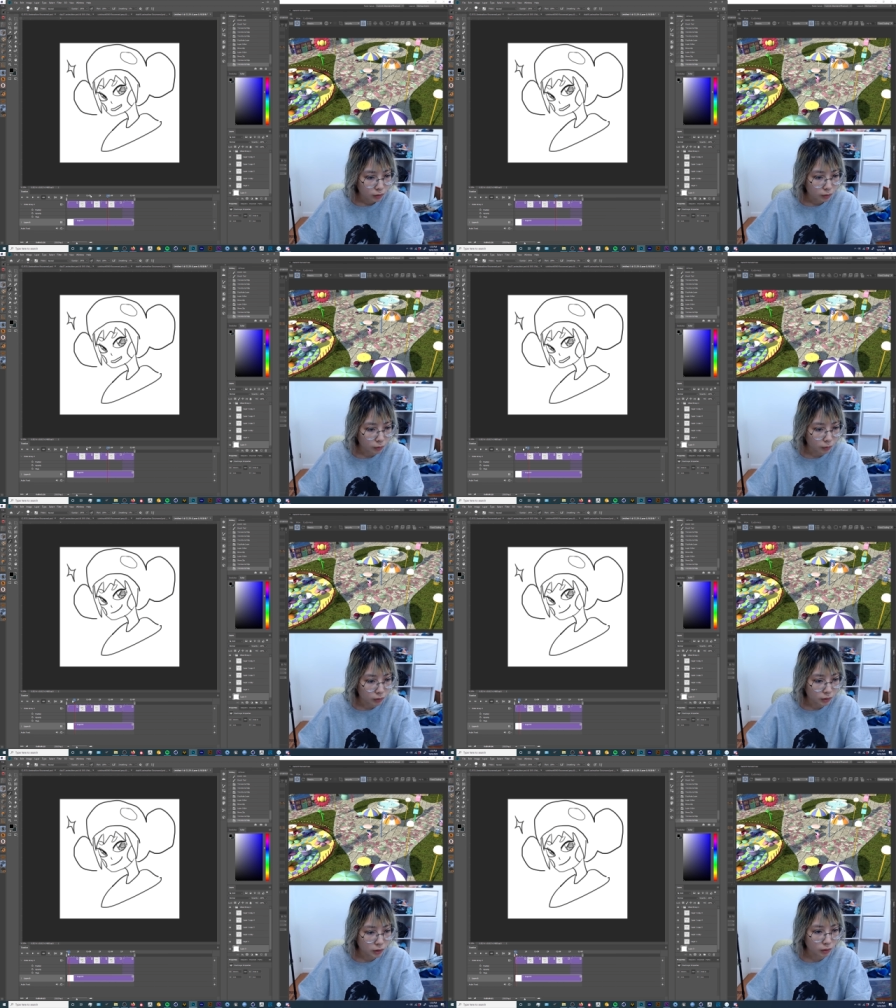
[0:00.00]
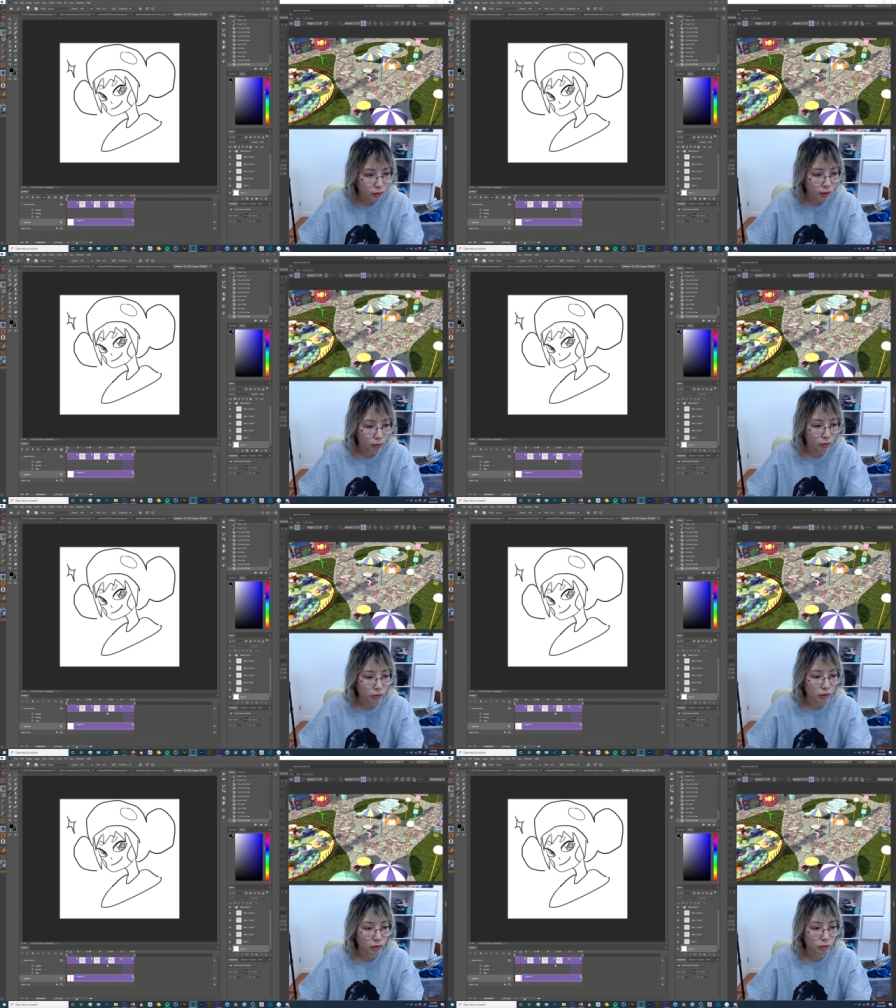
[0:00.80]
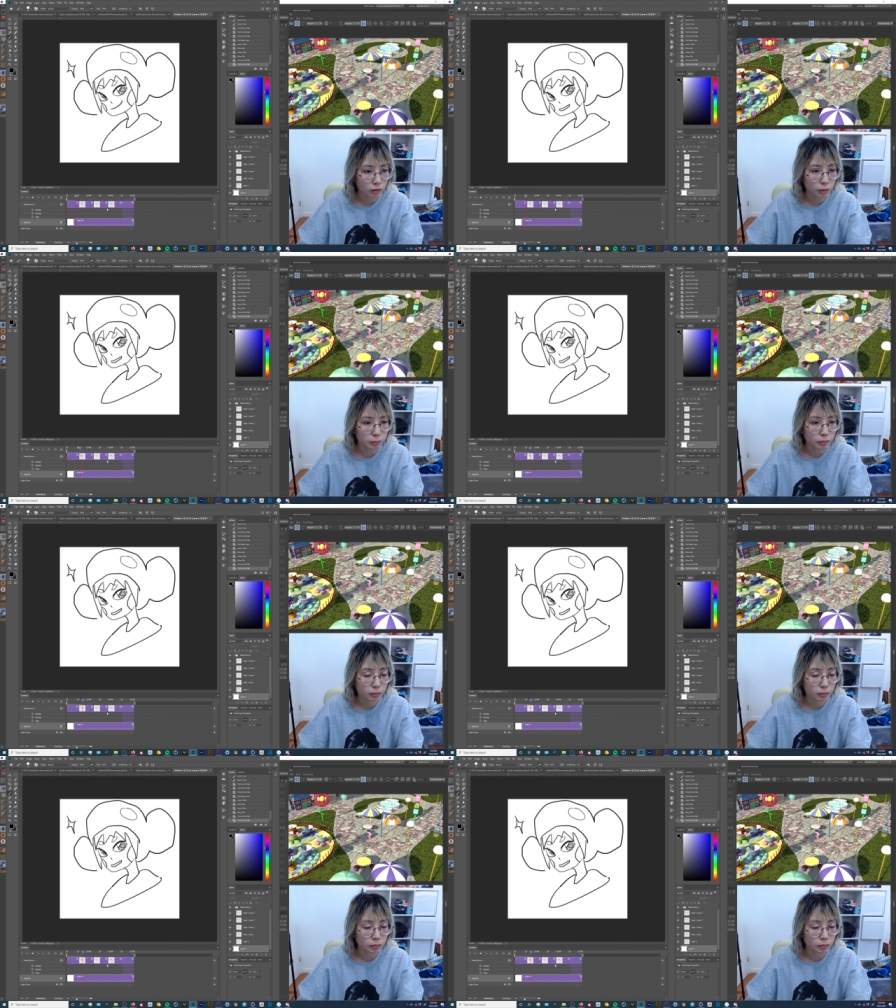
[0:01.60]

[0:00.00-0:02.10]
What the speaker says: Cool. So now we have a little loop.